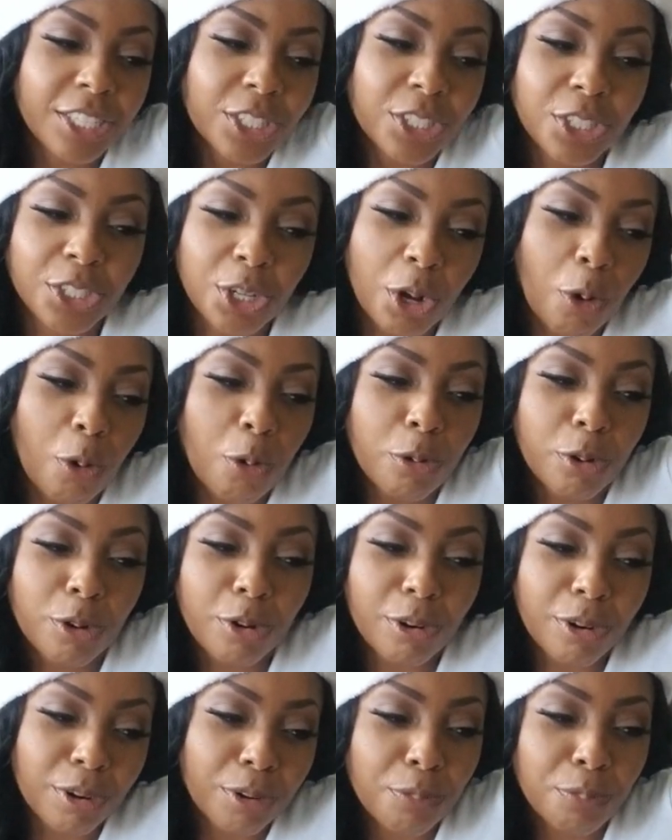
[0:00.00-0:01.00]

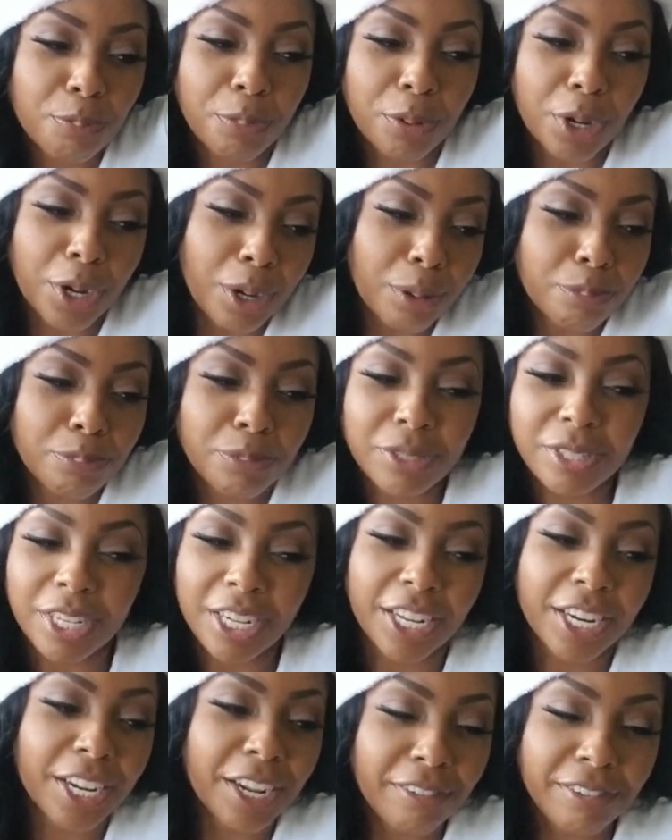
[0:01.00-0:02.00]
shoulder bumps
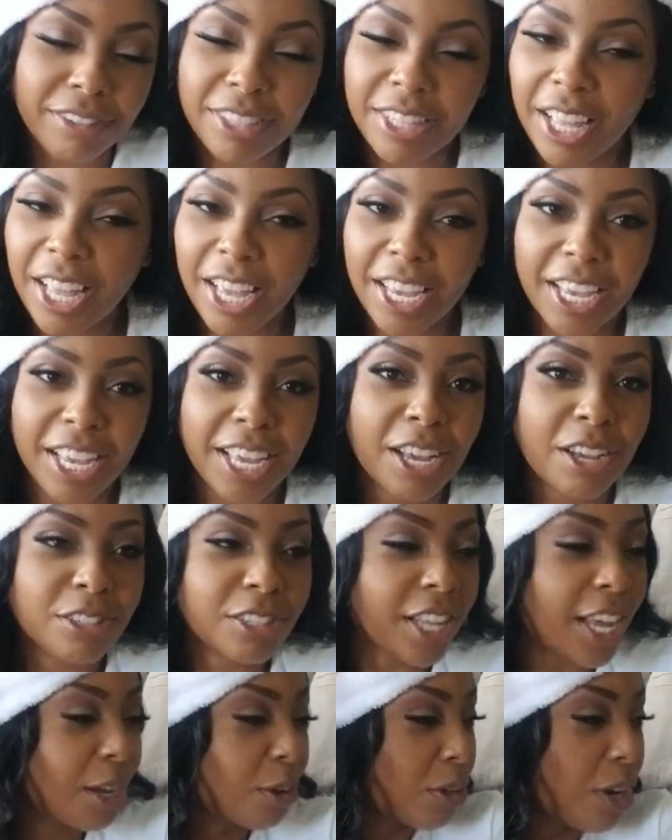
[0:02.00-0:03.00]
and everything else.
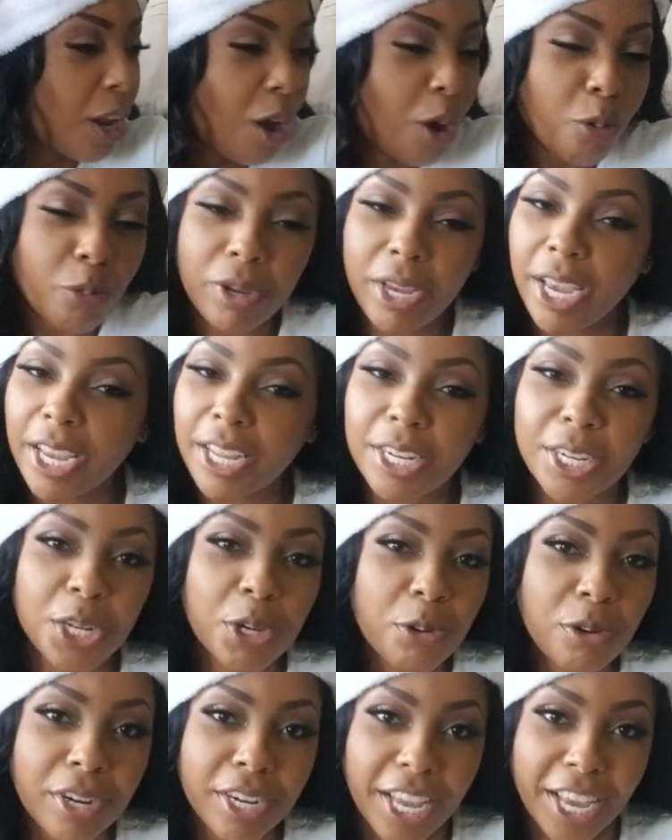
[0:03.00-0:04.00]
Like, no, we ain't
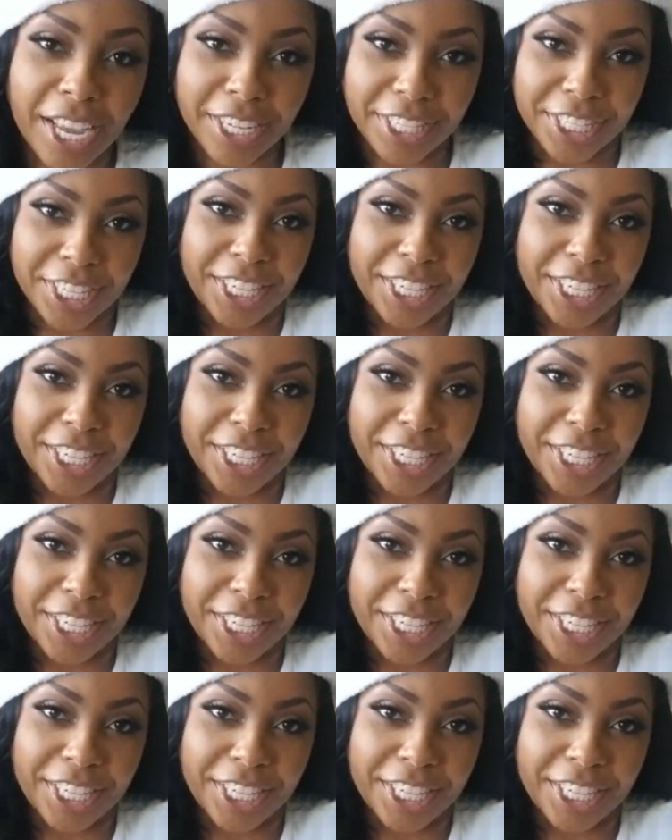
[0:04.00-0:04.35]
doing that